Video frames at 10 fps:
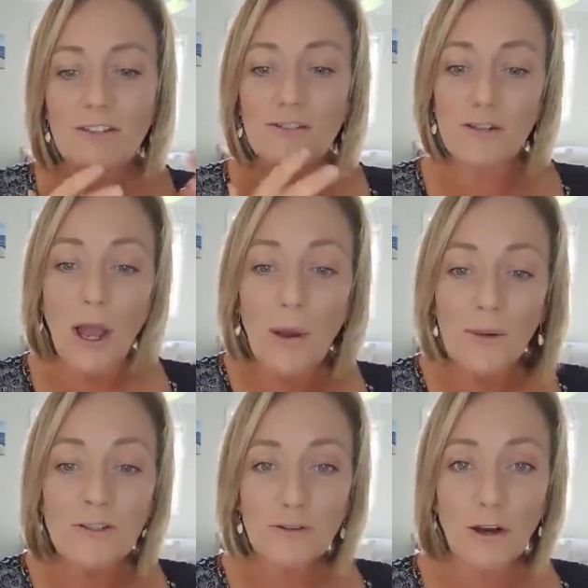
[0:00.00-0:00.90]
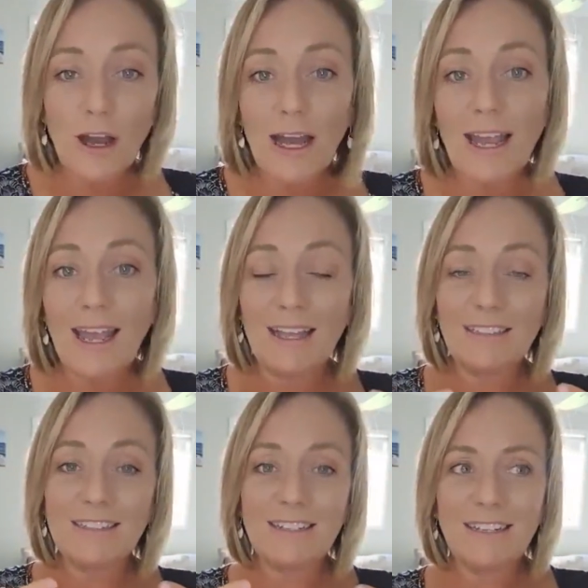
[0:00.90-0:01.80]
Go and try
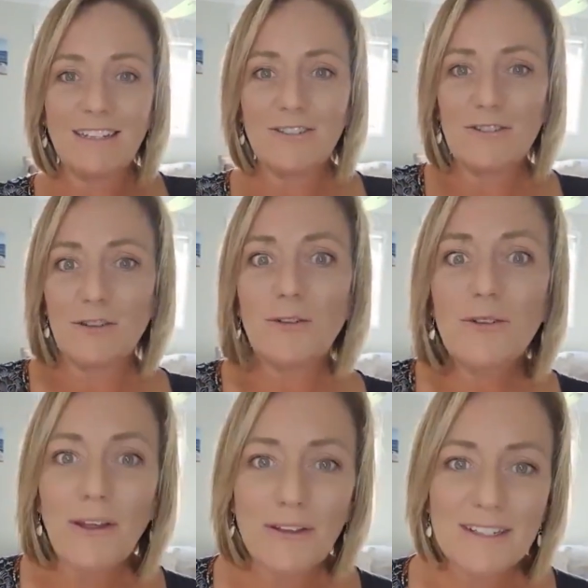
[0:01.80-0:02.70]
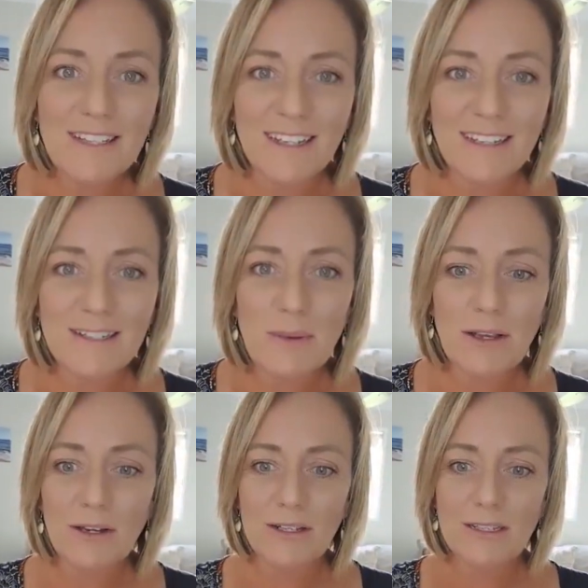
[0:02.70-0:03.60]
and do those things
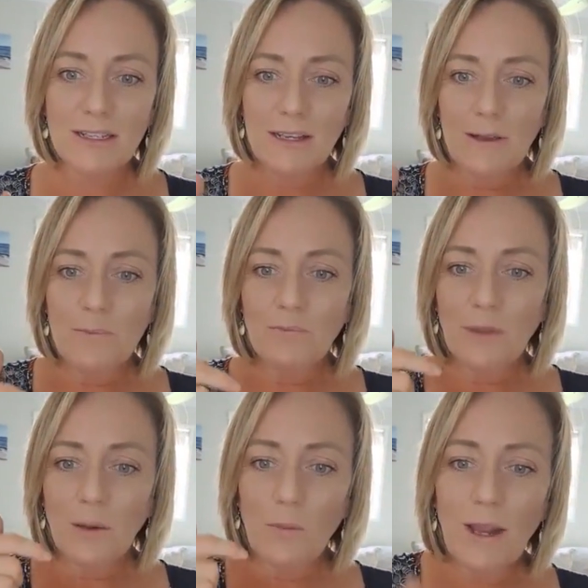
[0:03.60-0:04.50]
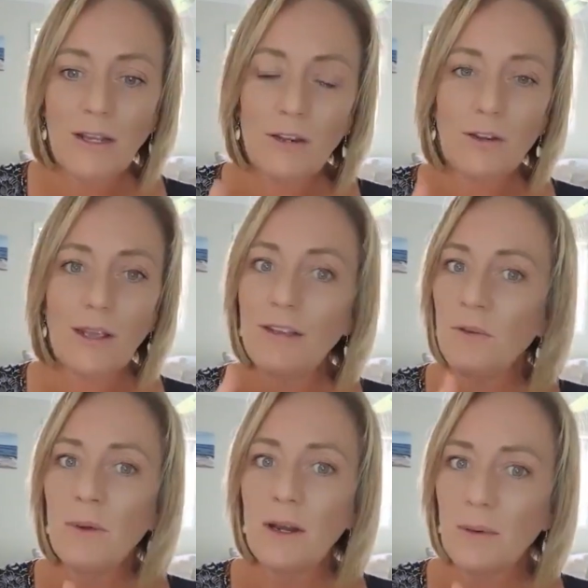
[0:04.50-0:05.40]
because when you, even
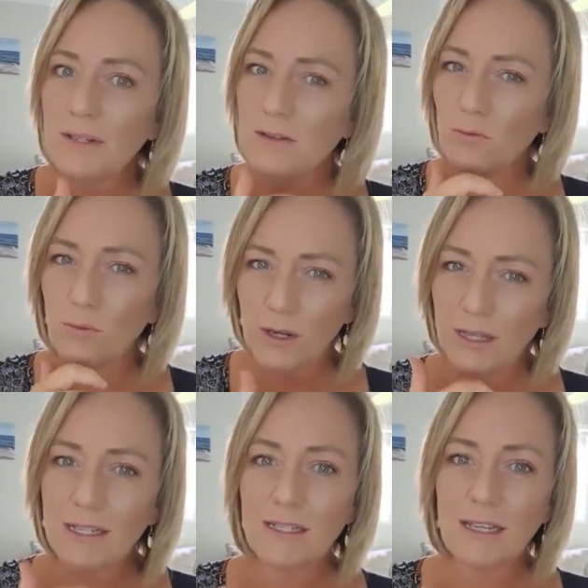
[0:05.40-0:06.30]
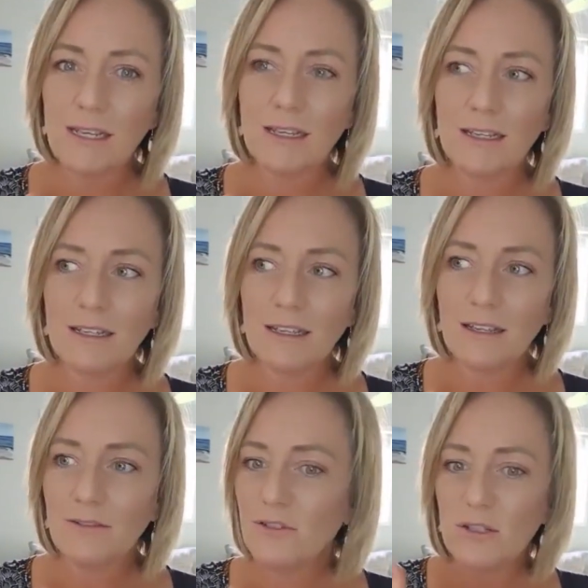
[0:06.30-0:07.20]
when I was really sick,
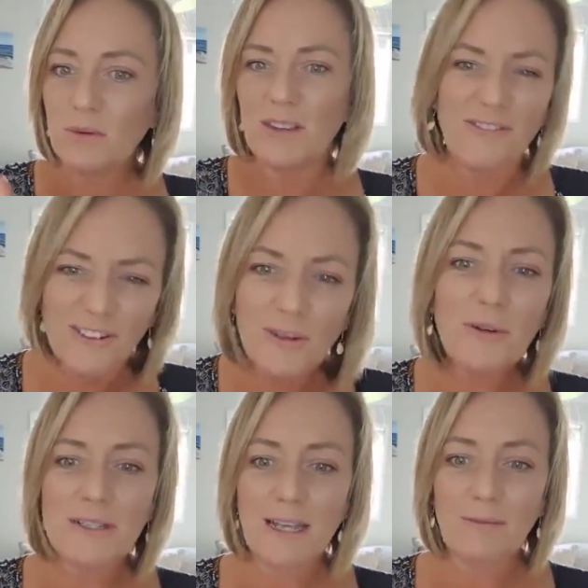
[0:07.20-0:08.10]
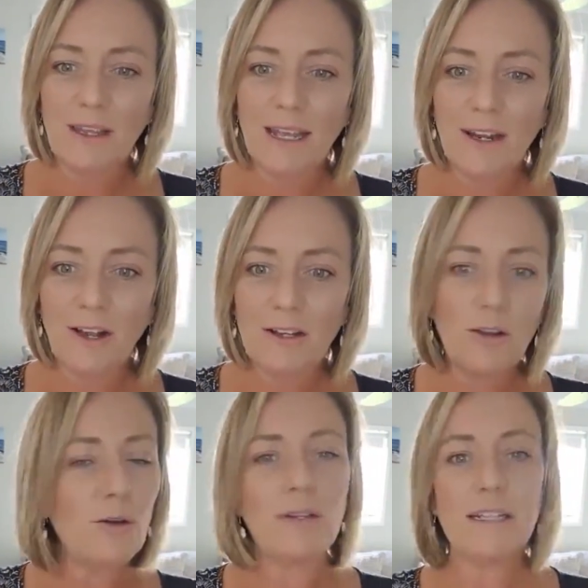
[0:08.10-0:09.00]
just with the flu or something and I'd
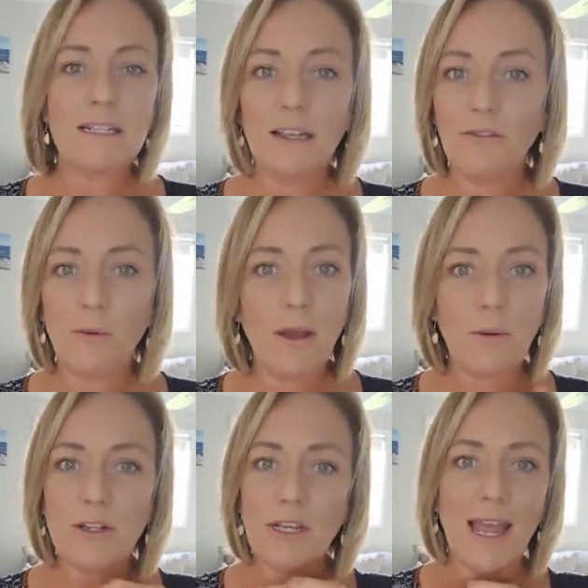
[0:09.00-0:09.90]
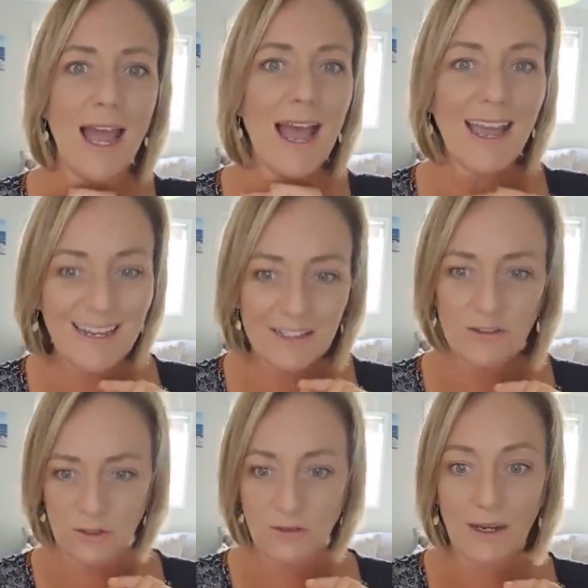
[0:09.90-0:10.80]
call in sick for work, which I hate
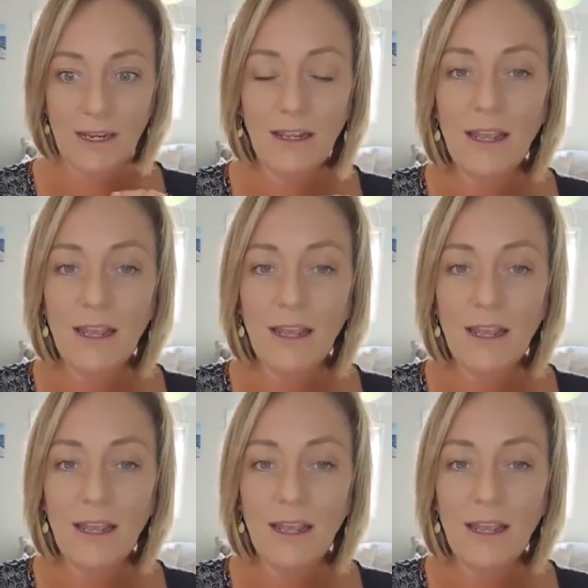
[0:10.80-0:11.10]
doing.